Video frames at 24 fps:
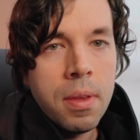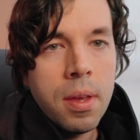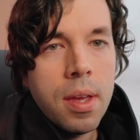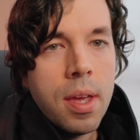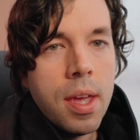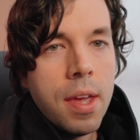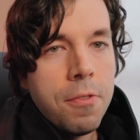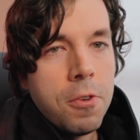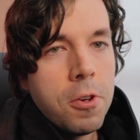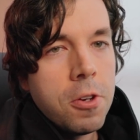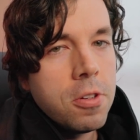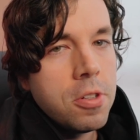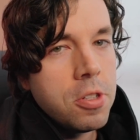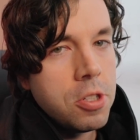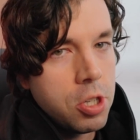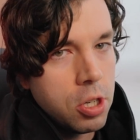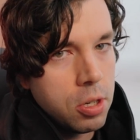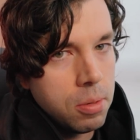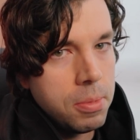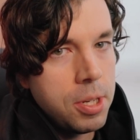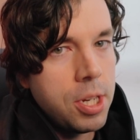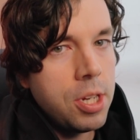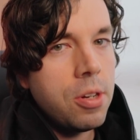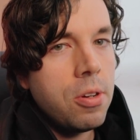If you're
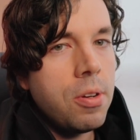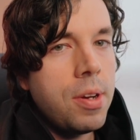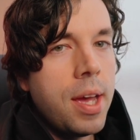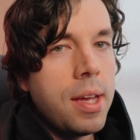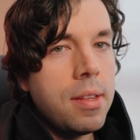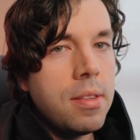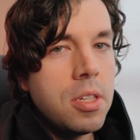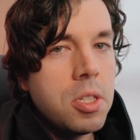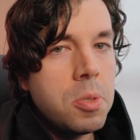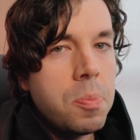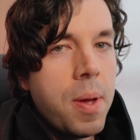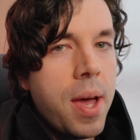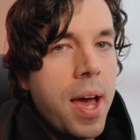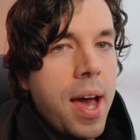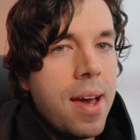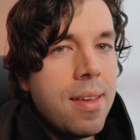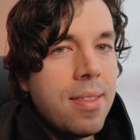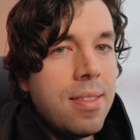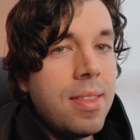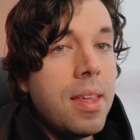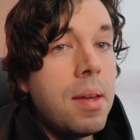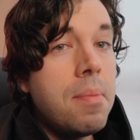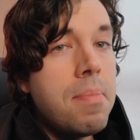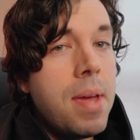determined to go down this path,
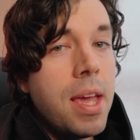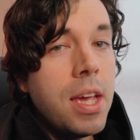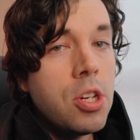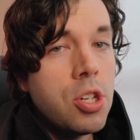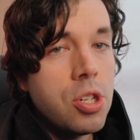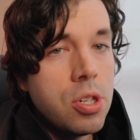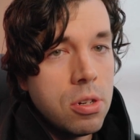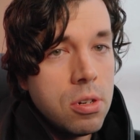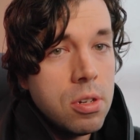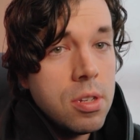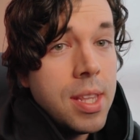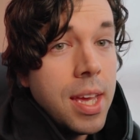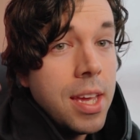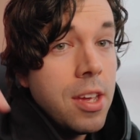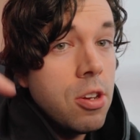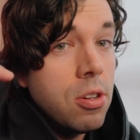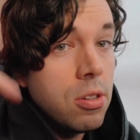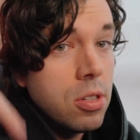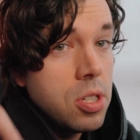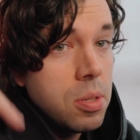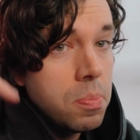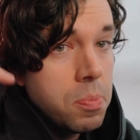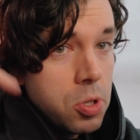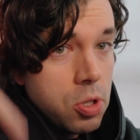then make sure that you're
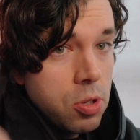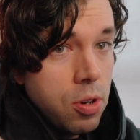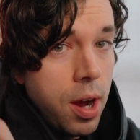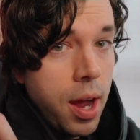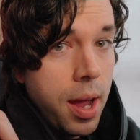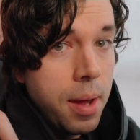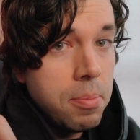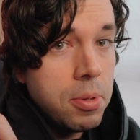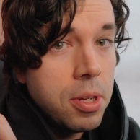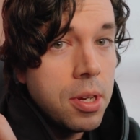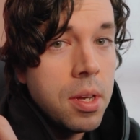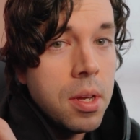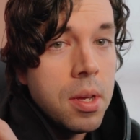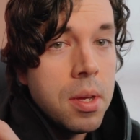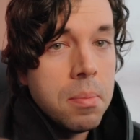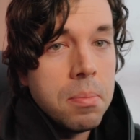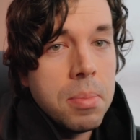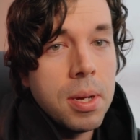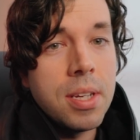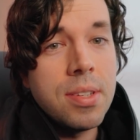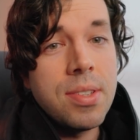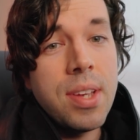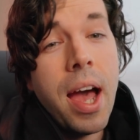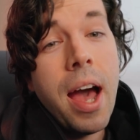subscribed
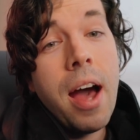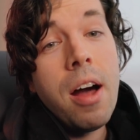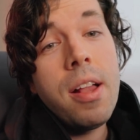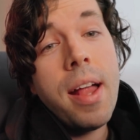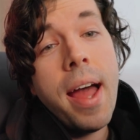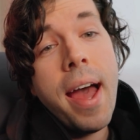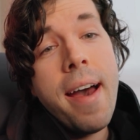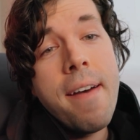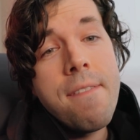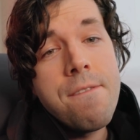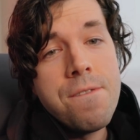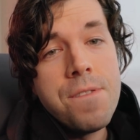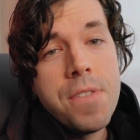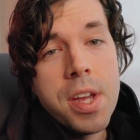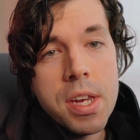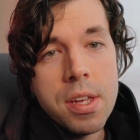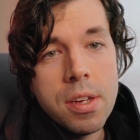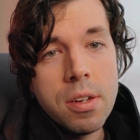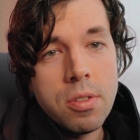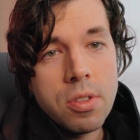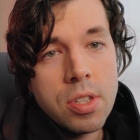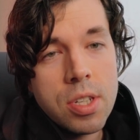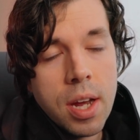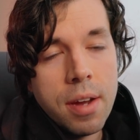because I'll have
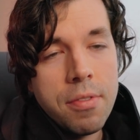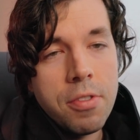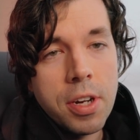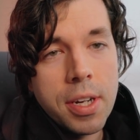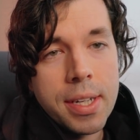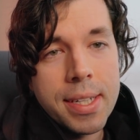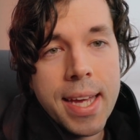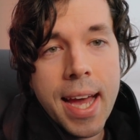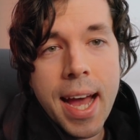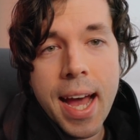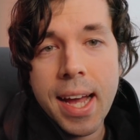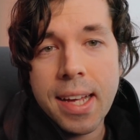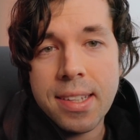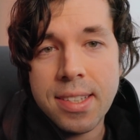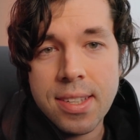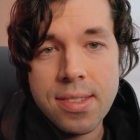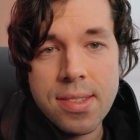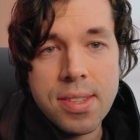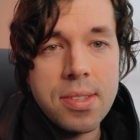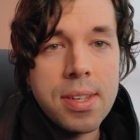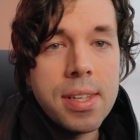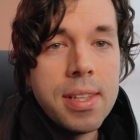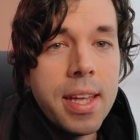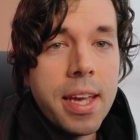videos covering
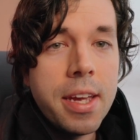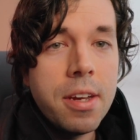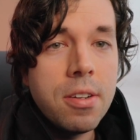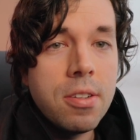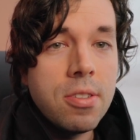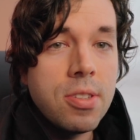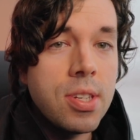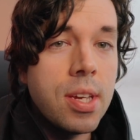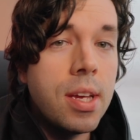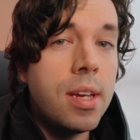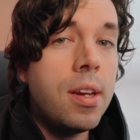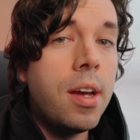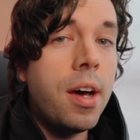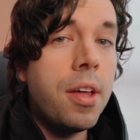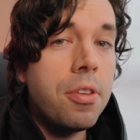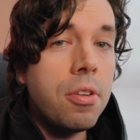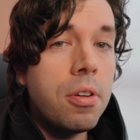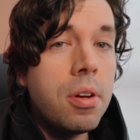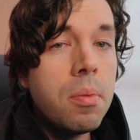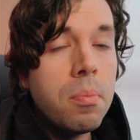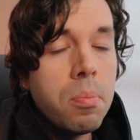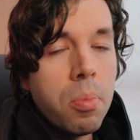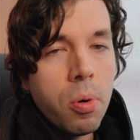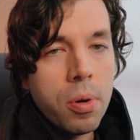tasks, layers, and other
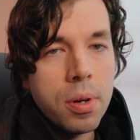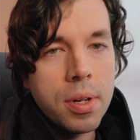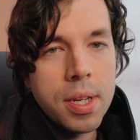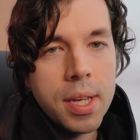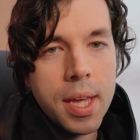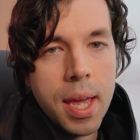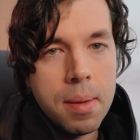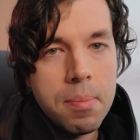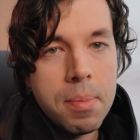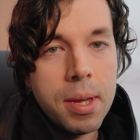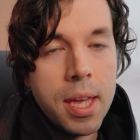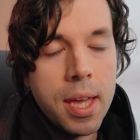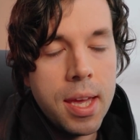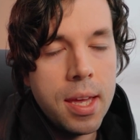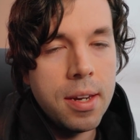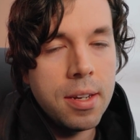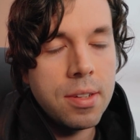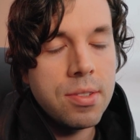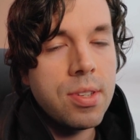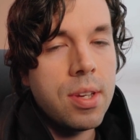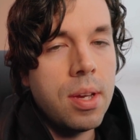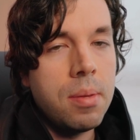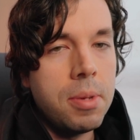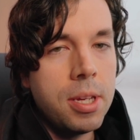important game
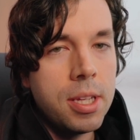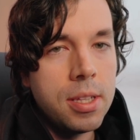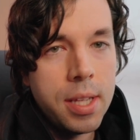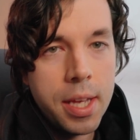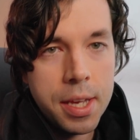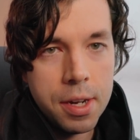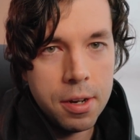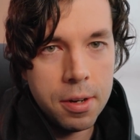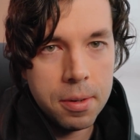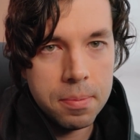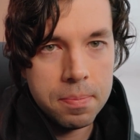mechanics coming later.